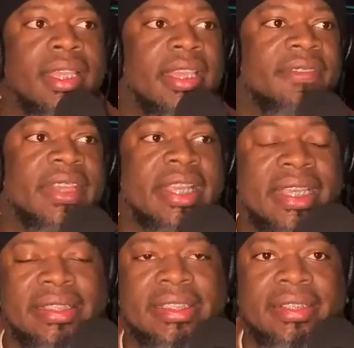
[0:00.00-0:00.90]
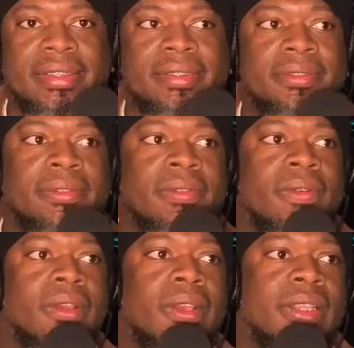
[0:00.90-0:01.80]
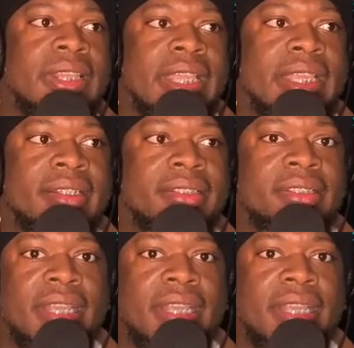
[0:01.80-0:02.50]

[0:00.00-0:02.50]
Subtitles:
If it isn't, then